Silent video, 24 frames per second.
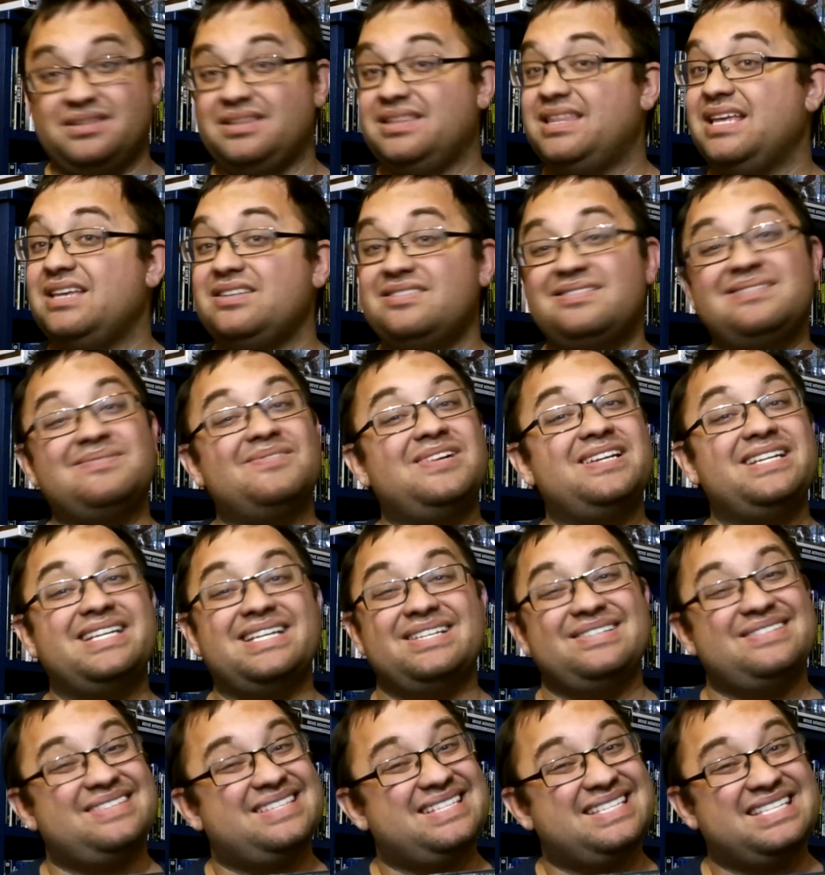this one
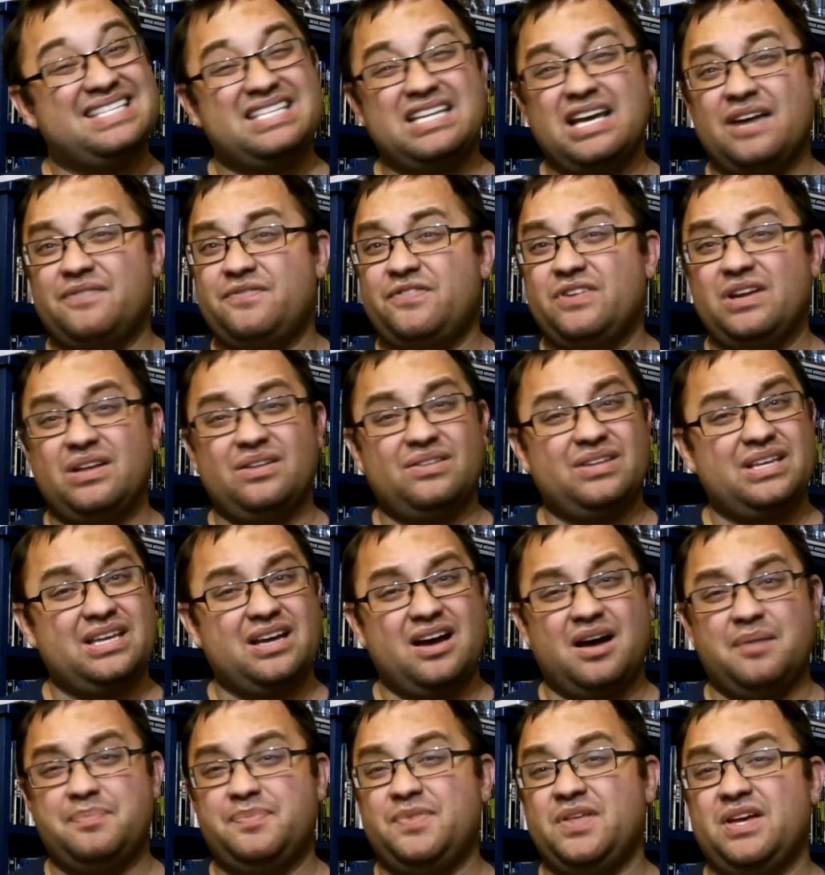is definitely
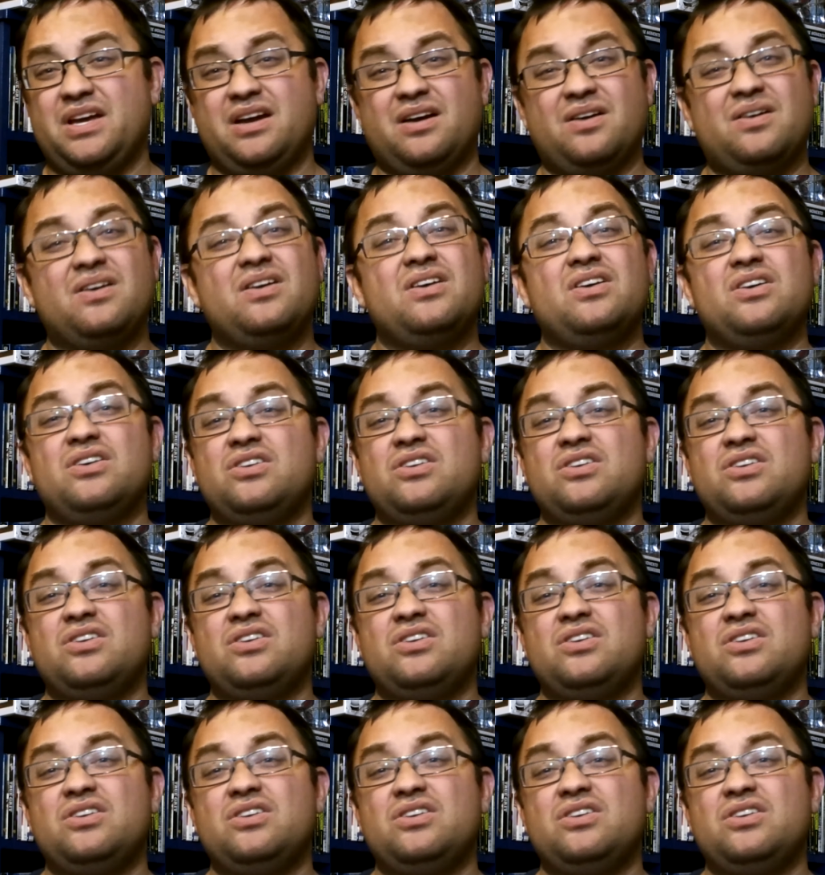up there.